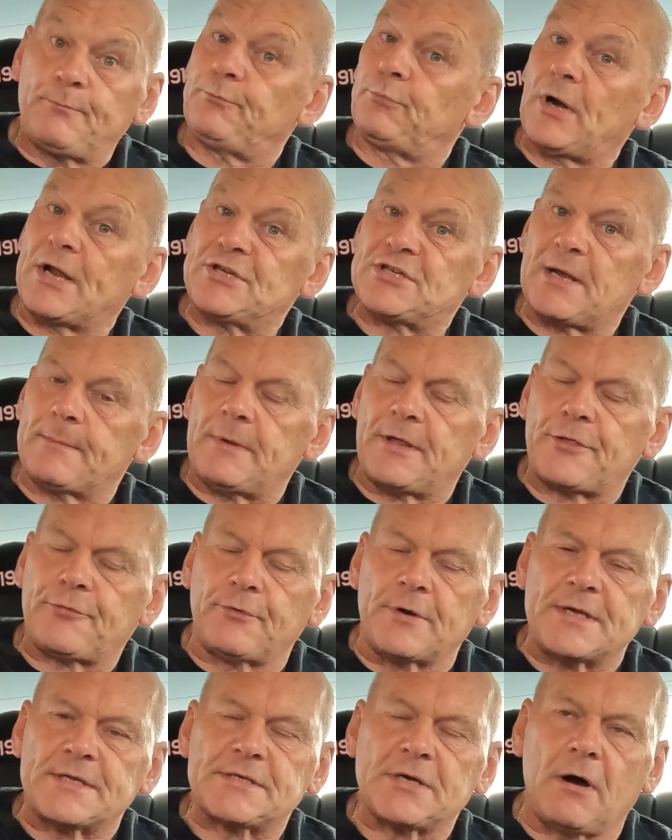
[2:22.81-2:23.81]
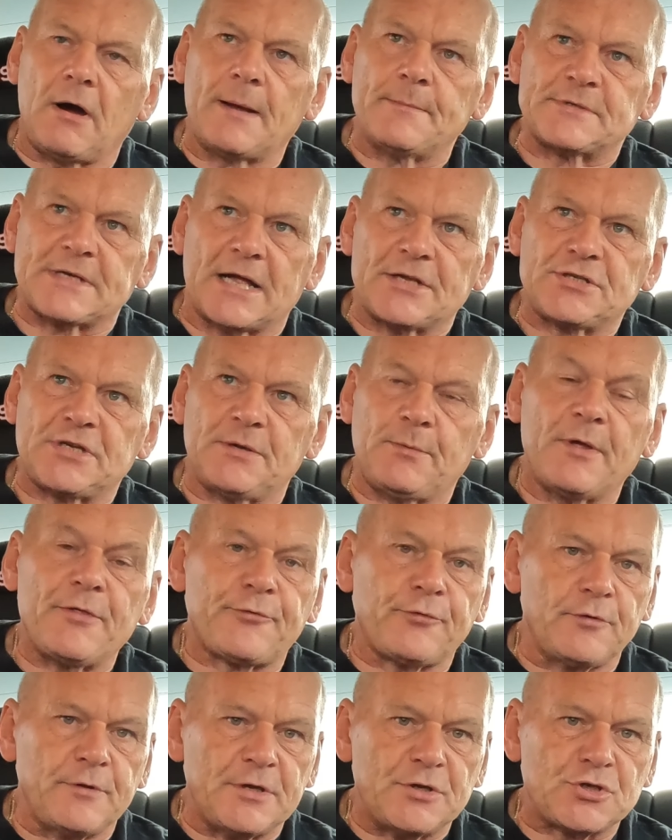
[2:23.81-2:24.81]
Brake checked me three times actually, went
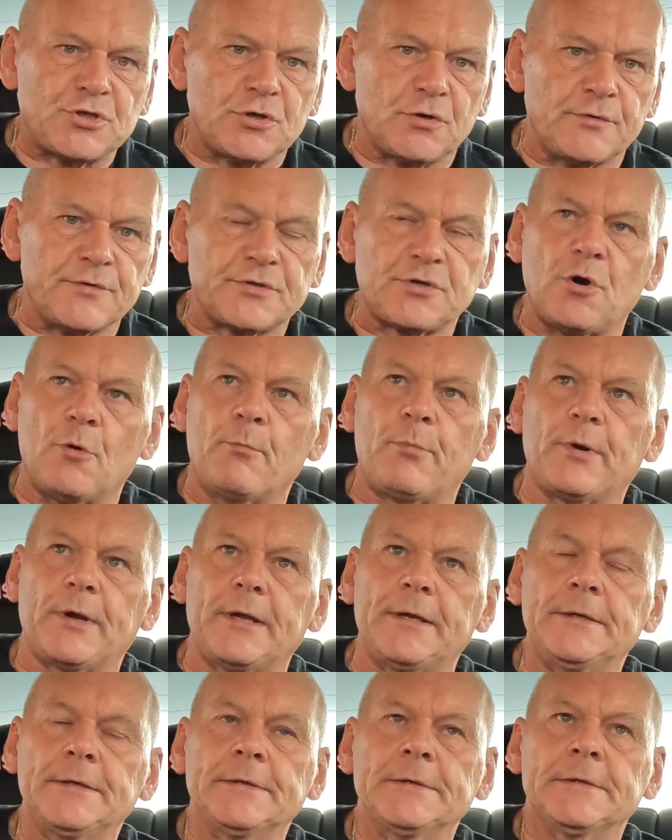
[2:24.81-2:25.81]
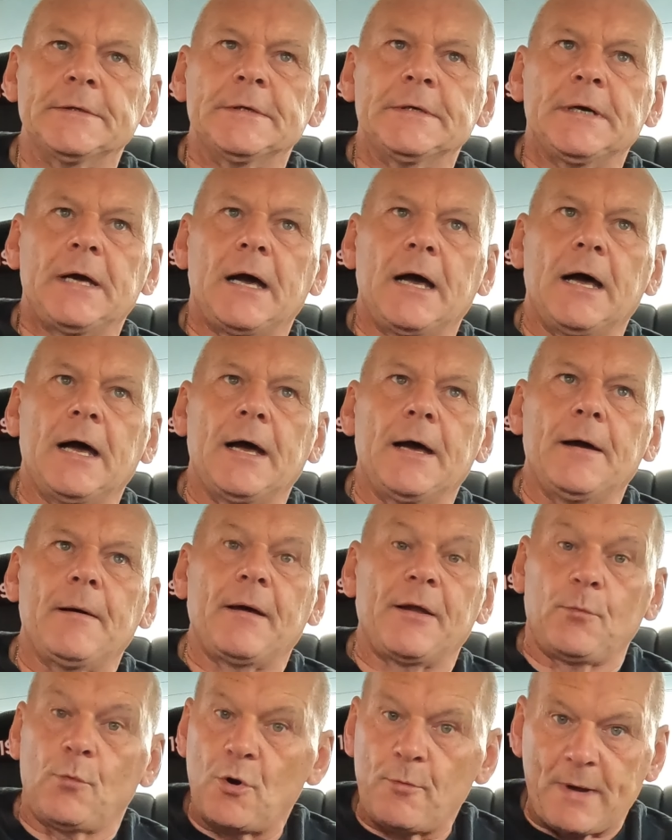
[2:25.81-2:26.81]
through the insurance company uh,
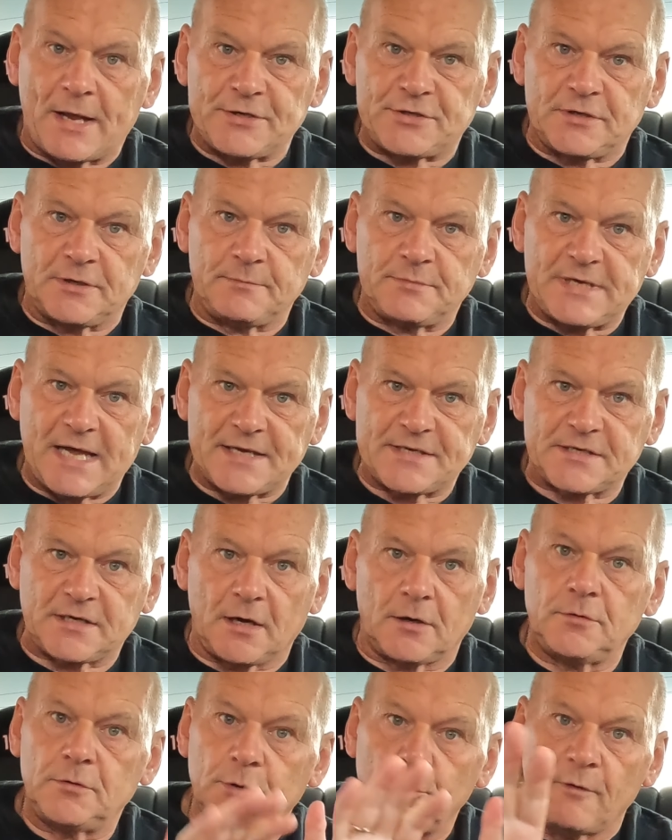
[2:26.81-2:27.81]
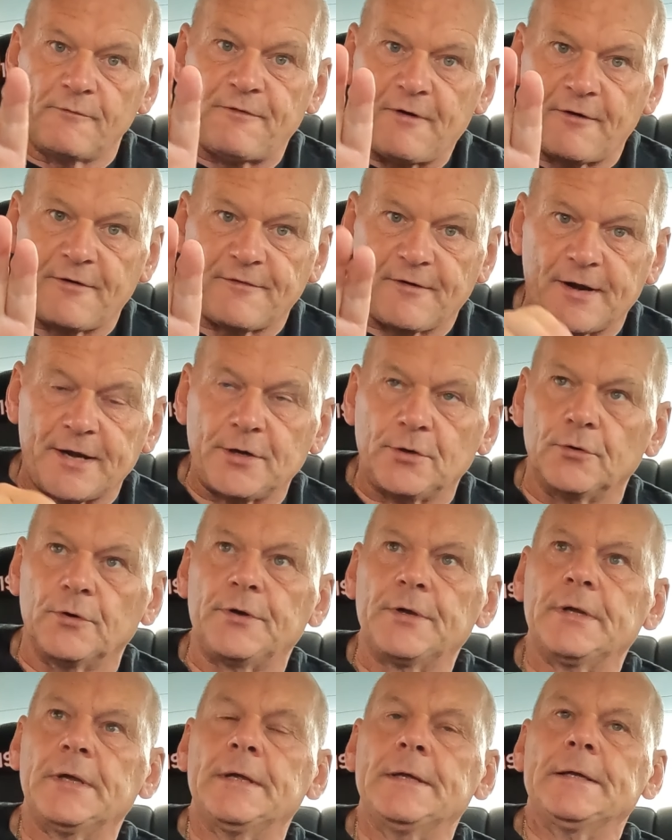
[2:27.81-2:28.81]
and I will mention them, Tesco, who were very, very
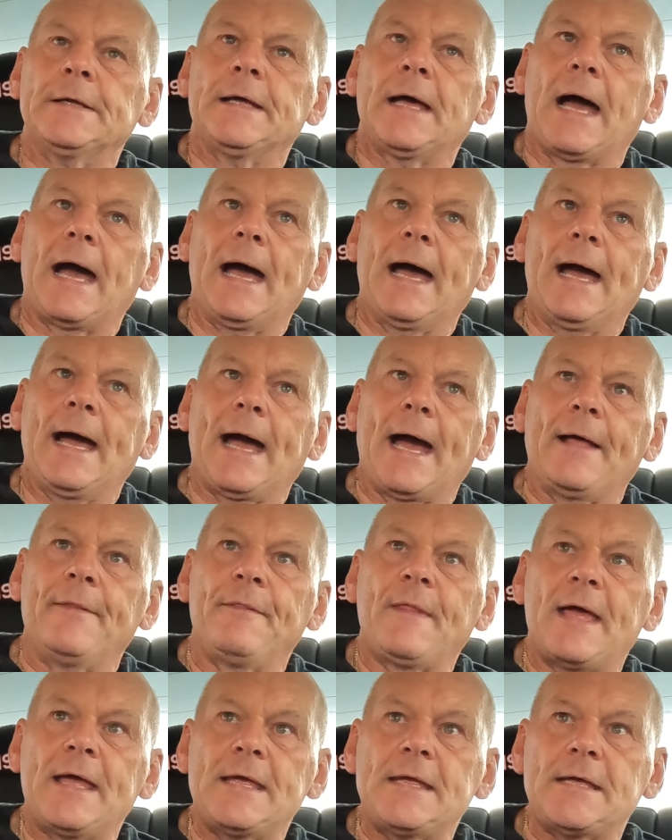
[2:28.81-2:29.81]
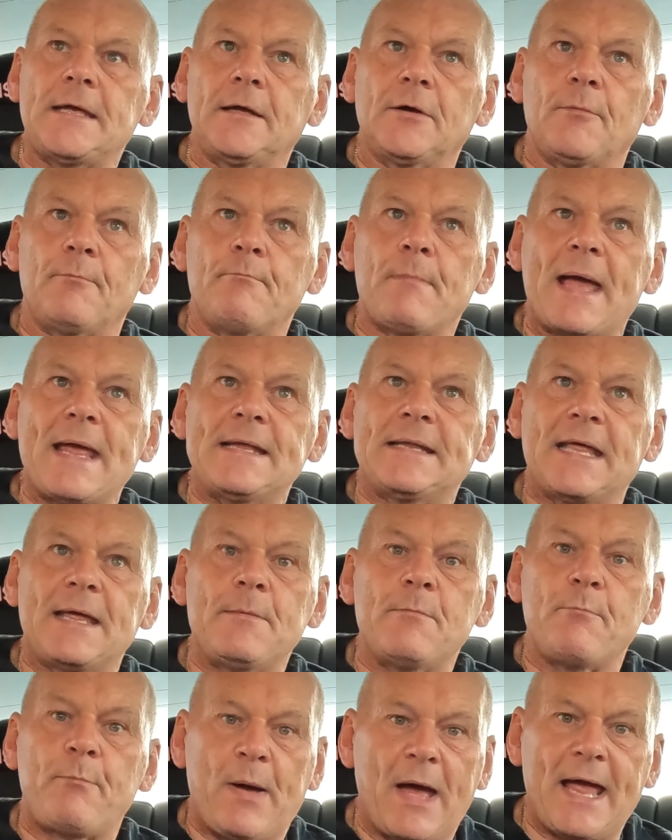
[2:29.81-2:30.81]
good. Uh, and they made
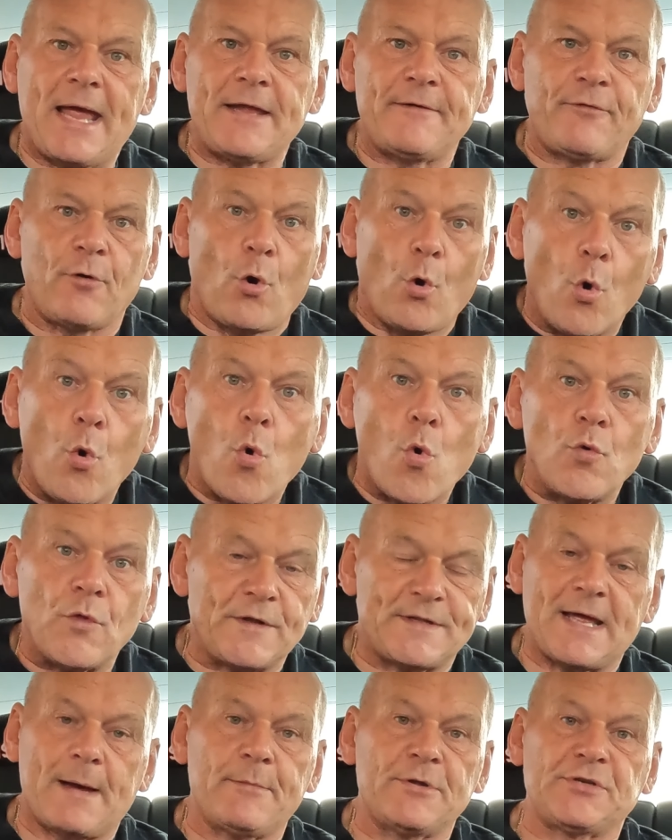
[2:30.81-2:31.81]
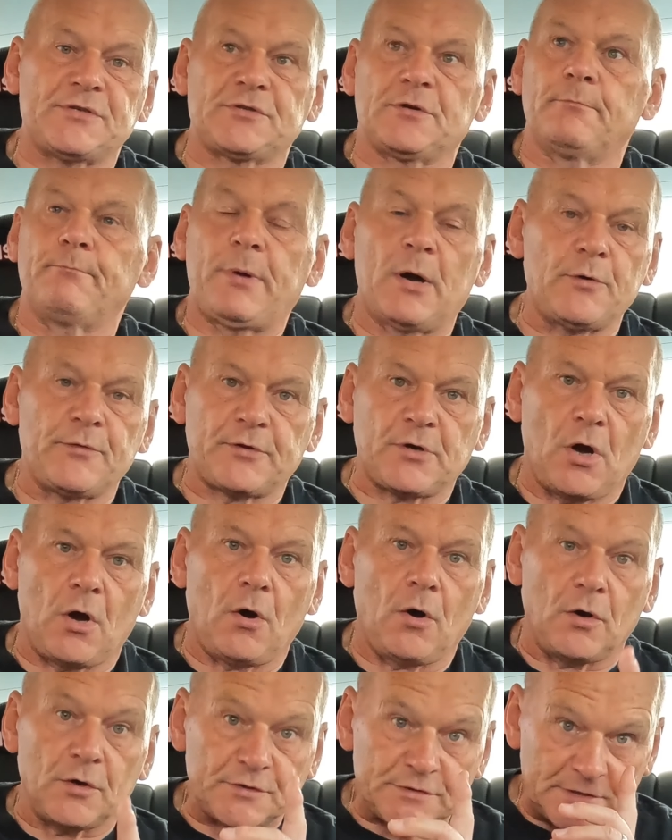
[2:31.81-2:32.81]
him pay for all the damages on both
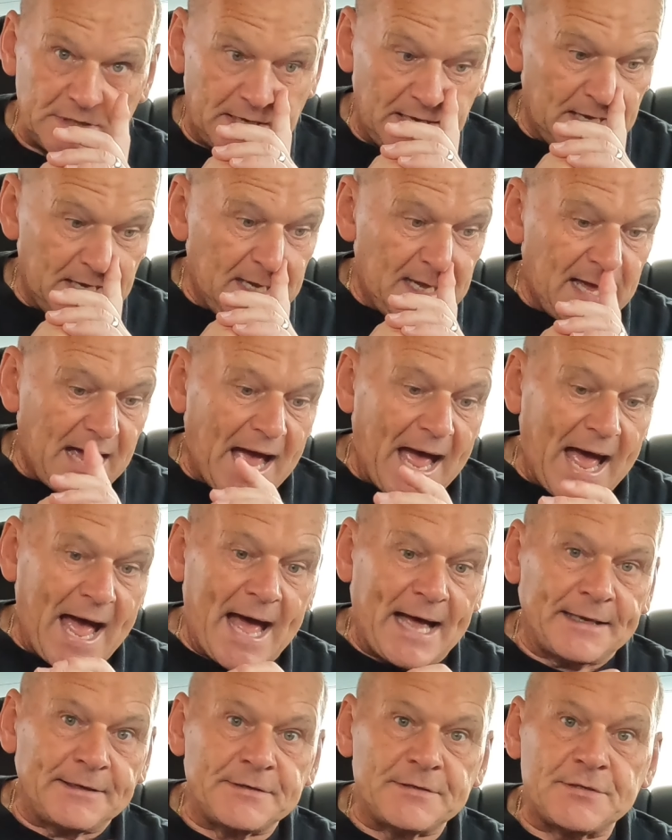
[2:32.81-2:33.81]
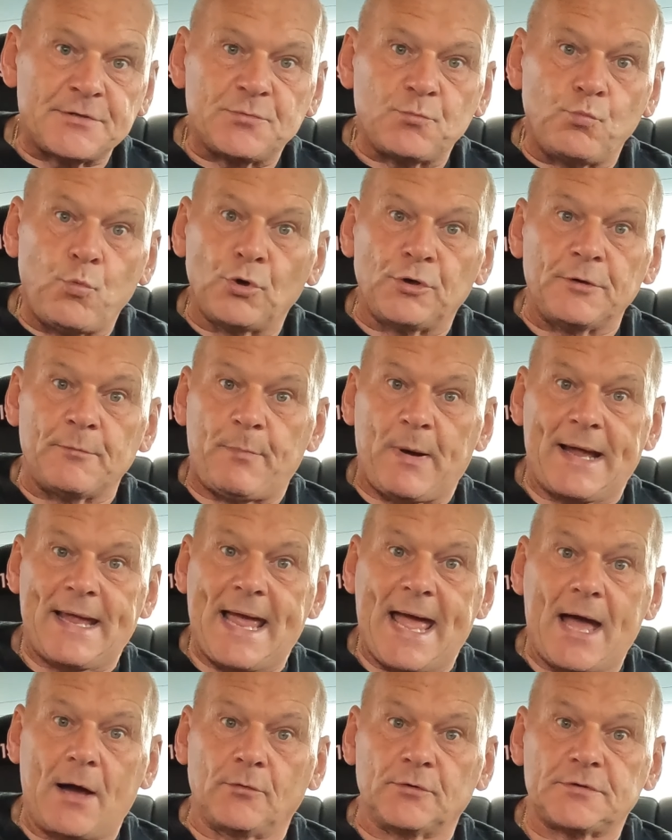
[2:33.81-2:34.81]
cars and wouldn't pay
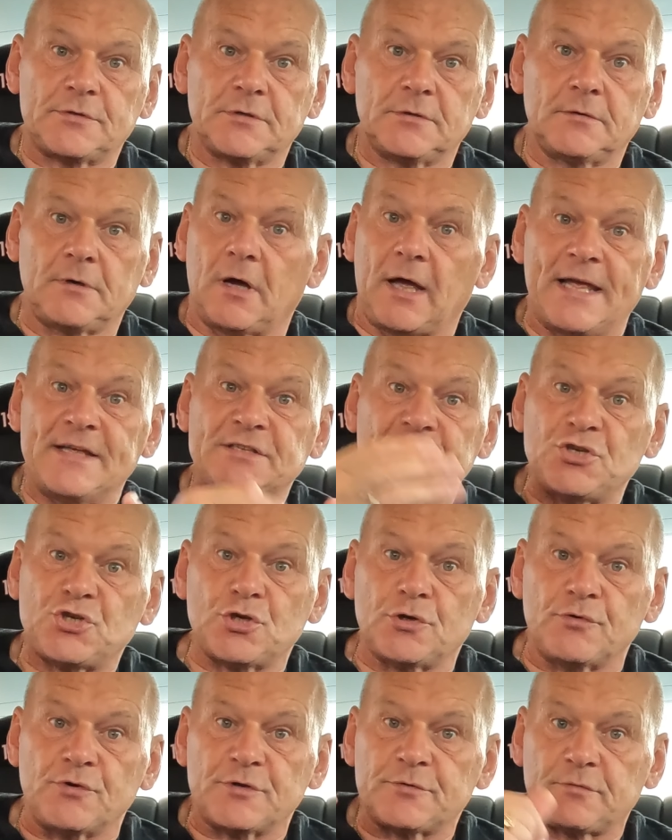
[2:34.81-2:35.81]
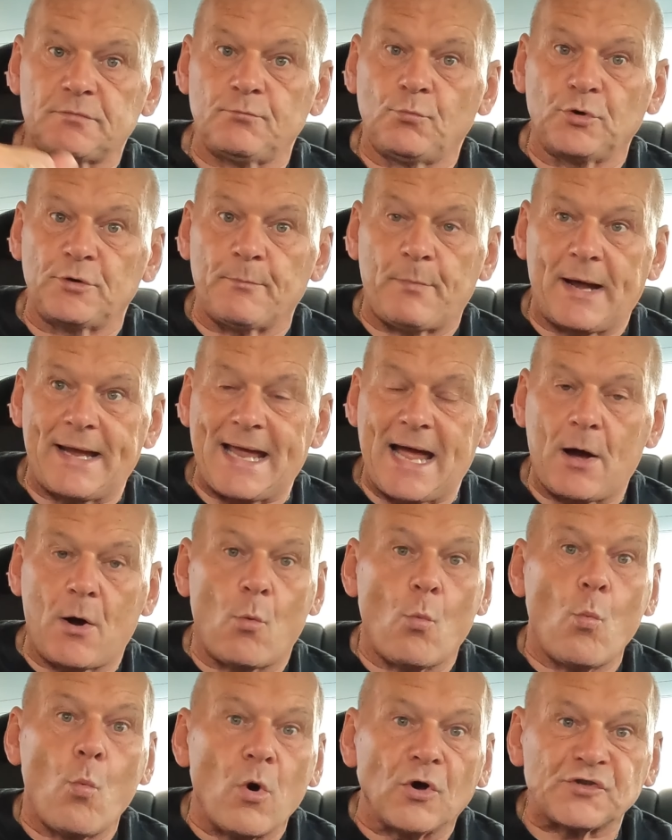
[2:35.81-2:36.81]
out, uh, his insurance wouldn't pay out
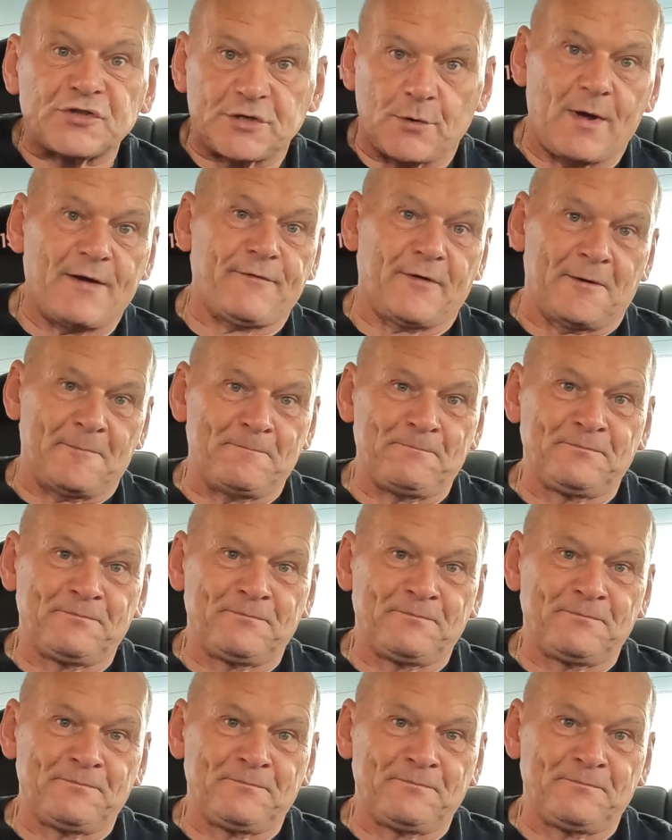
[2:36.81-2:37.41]
whatsoever.